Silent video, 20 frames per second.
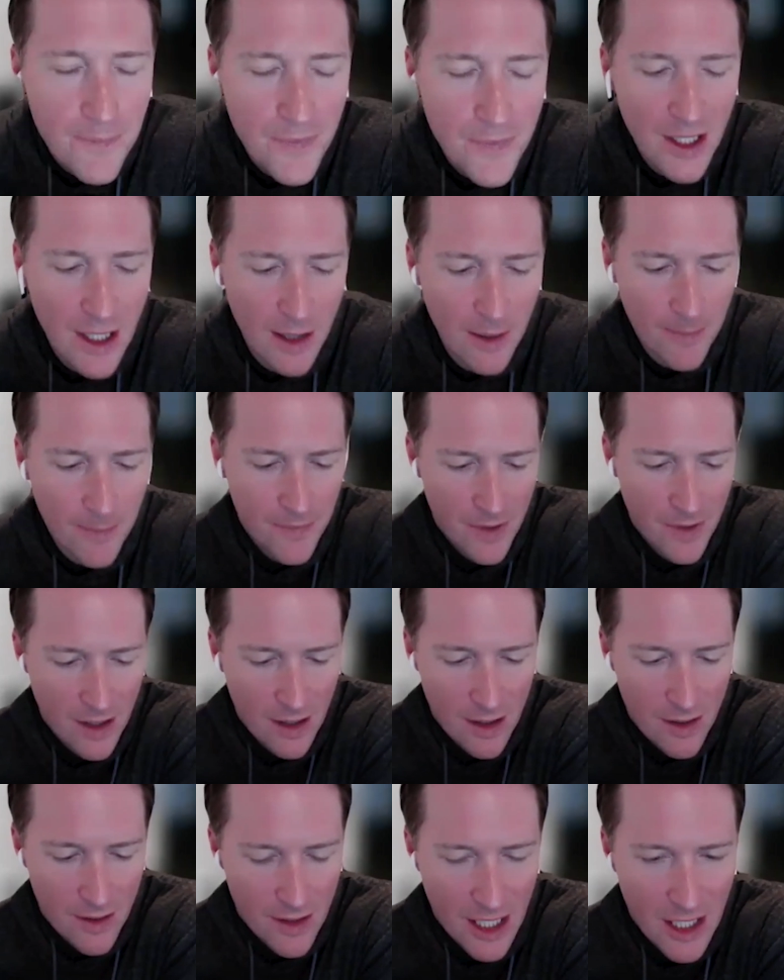Yeah.
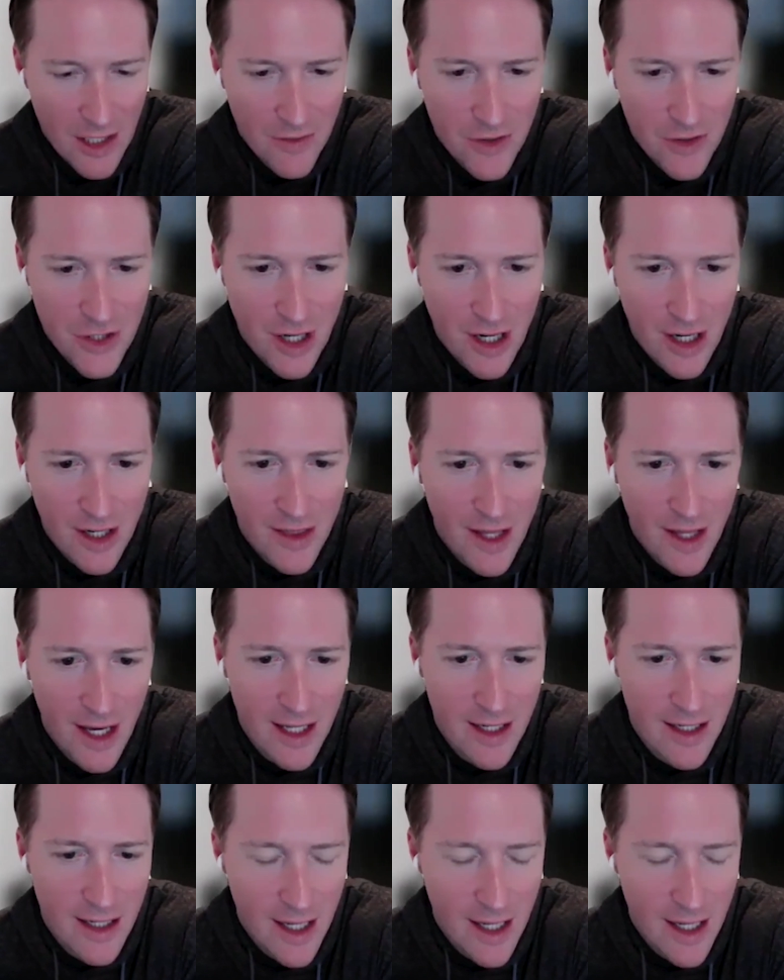Thank you for sharing that.